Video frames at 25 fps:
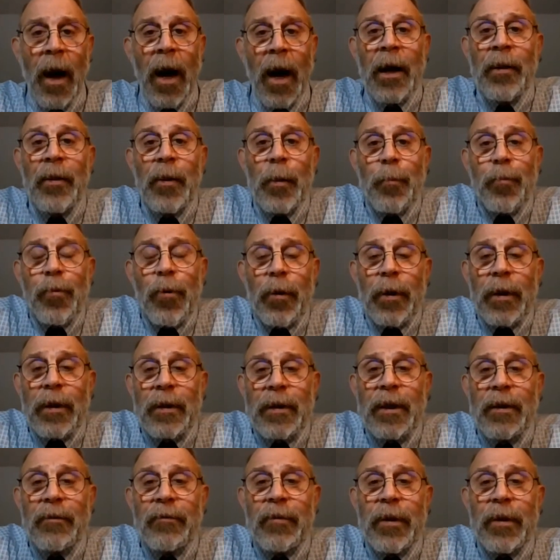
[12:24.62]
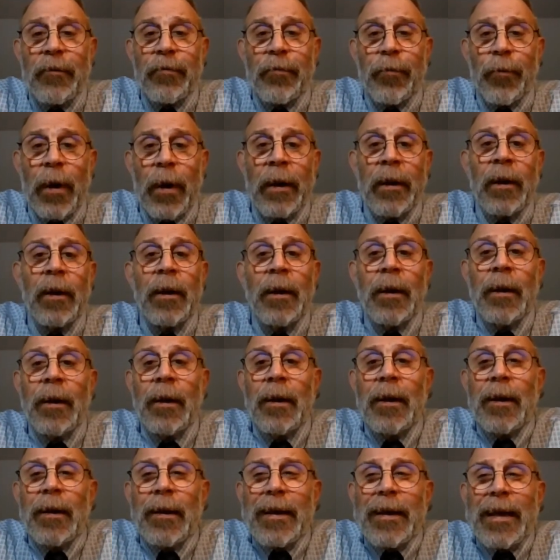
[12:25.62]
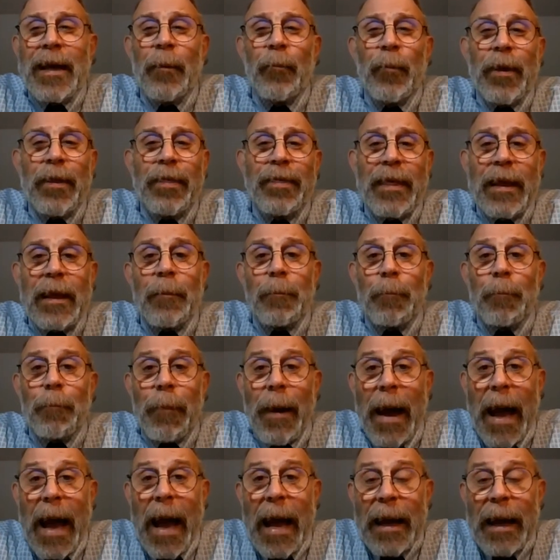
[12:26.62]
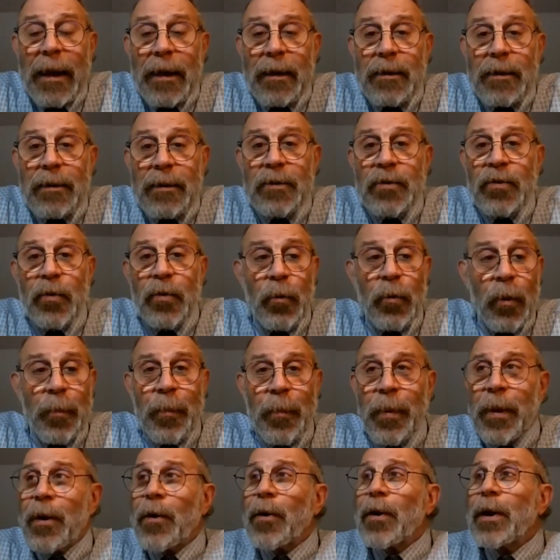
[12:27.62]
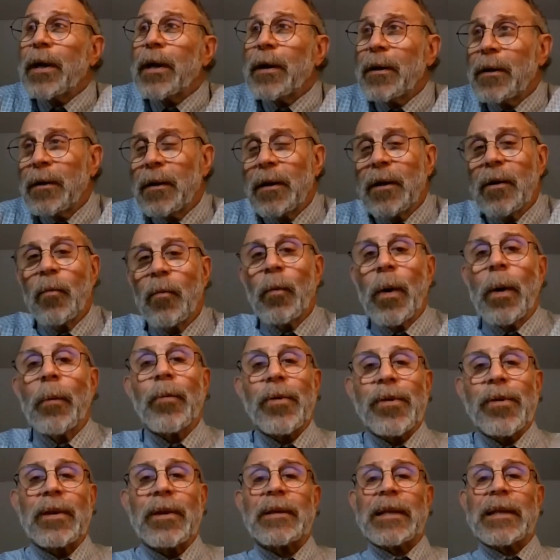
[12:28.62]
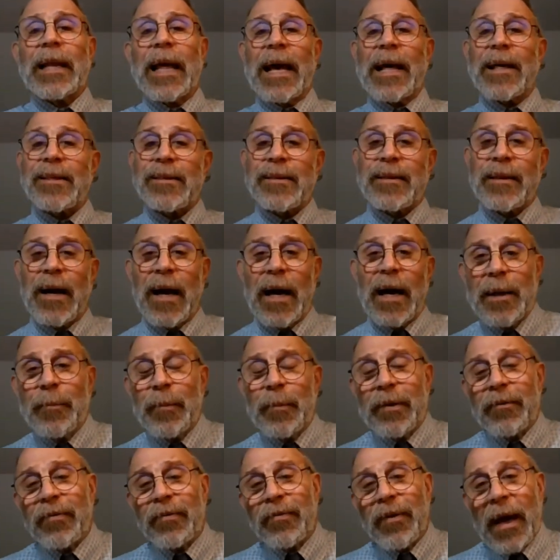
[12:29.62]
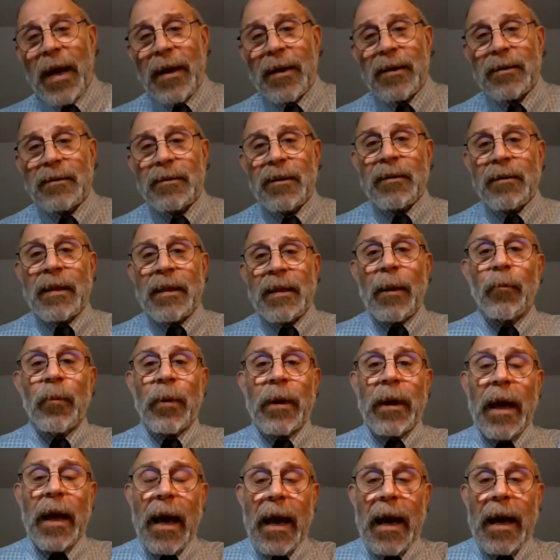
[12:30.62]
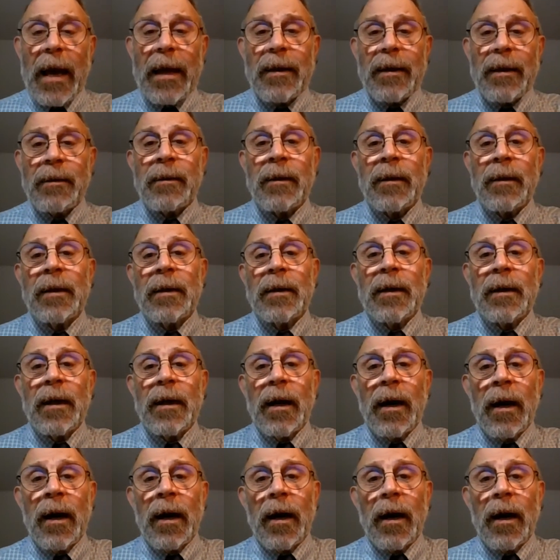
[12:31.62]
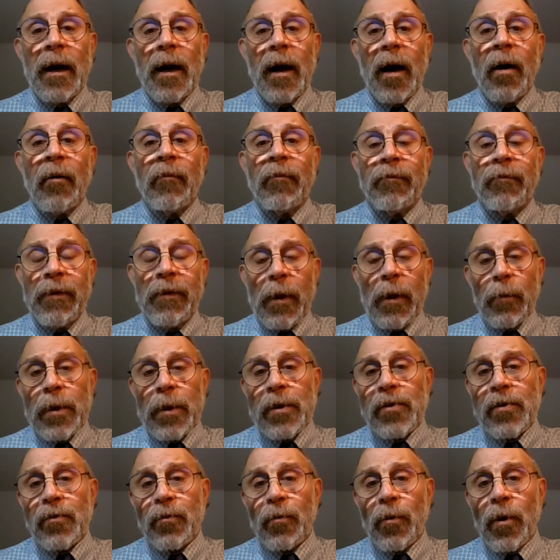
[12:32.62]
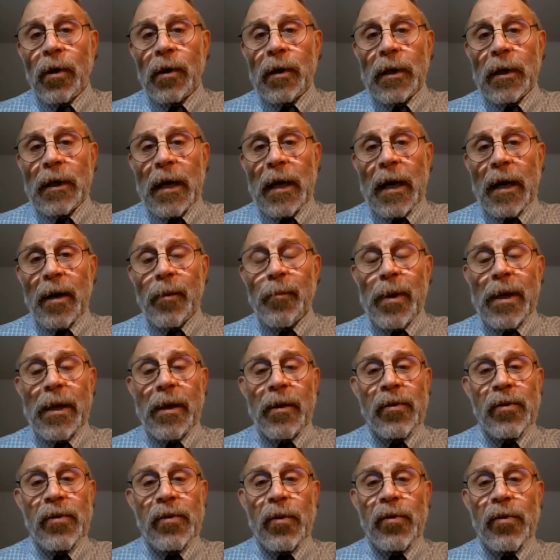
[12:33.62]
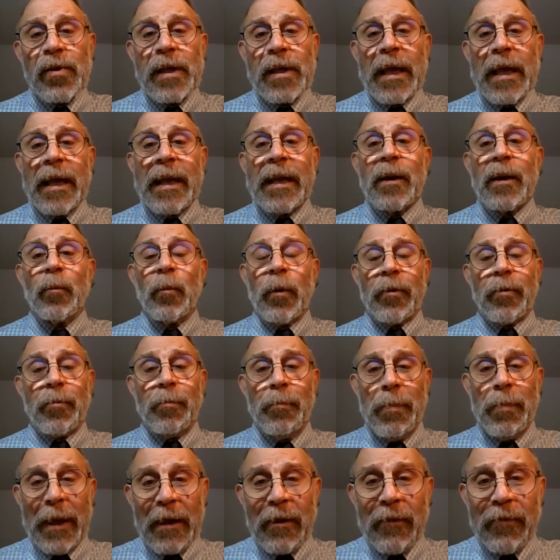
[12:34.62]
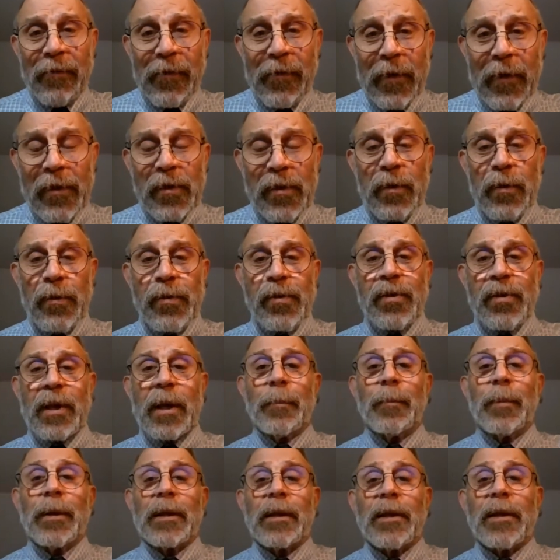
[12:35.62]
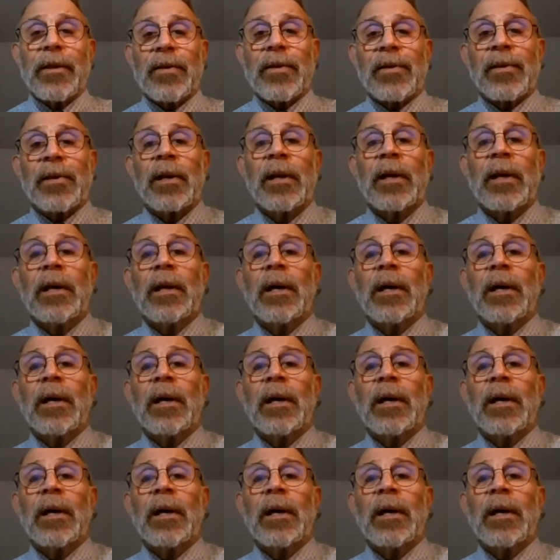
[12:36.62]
On the productivity front, can we think back to a period? When was the last time, in fact, that we had a very strong economy associated with big fiscal stimulus